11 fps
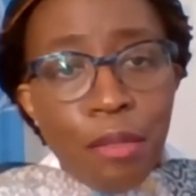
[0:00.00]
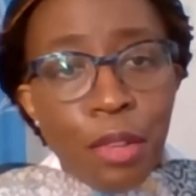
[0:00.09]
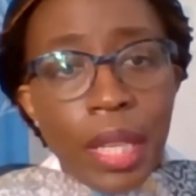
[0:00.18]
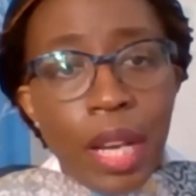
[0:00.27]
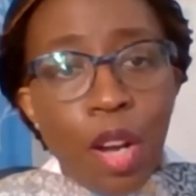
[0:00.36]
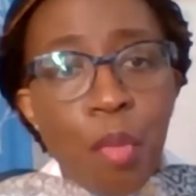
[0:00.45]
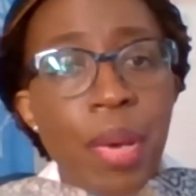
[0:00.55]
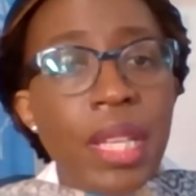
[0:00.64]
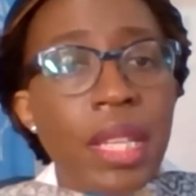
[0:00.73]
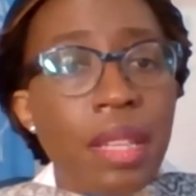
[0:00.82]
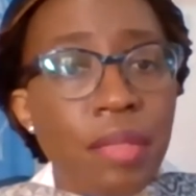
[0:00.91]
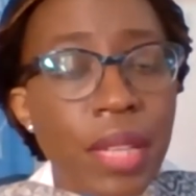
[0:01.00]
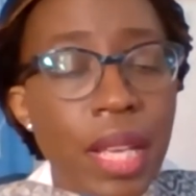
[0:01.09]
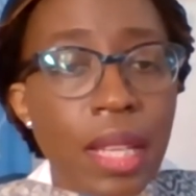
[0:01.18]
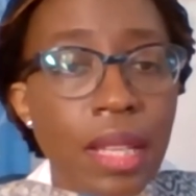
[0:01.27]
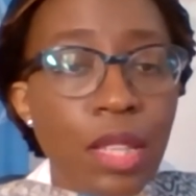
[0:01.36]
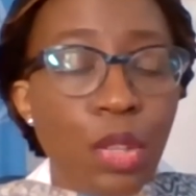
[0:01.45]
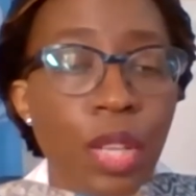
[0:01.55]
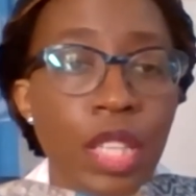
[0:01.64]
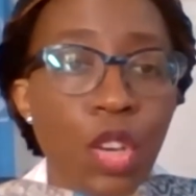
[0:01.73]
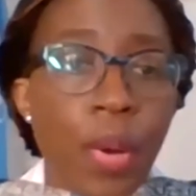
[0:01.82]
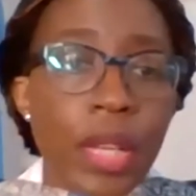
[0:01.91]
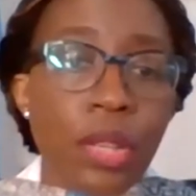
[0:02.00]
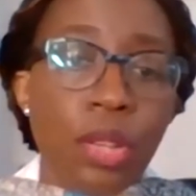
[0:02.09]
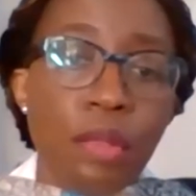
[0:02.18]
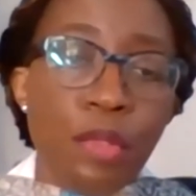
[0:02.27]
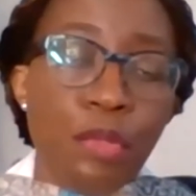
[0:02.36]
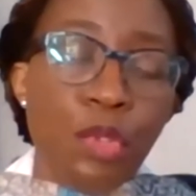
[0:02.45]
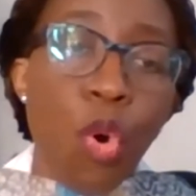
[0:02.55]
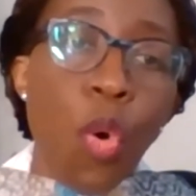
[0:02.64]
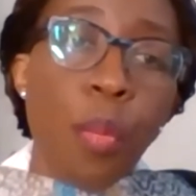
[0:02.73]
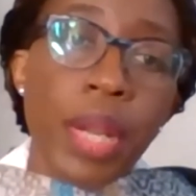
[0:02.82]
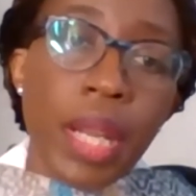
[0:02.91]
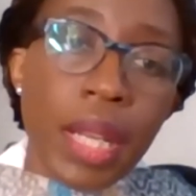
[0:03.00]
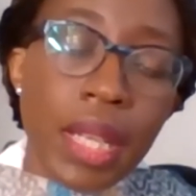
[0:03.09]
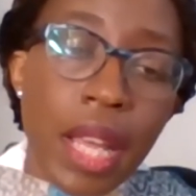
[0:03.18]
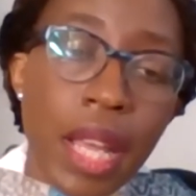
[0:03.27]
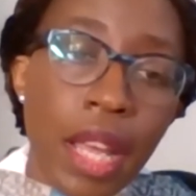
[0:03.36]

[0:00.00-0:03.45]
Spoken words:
for their competitiveness. And so there's a question of, if you open it,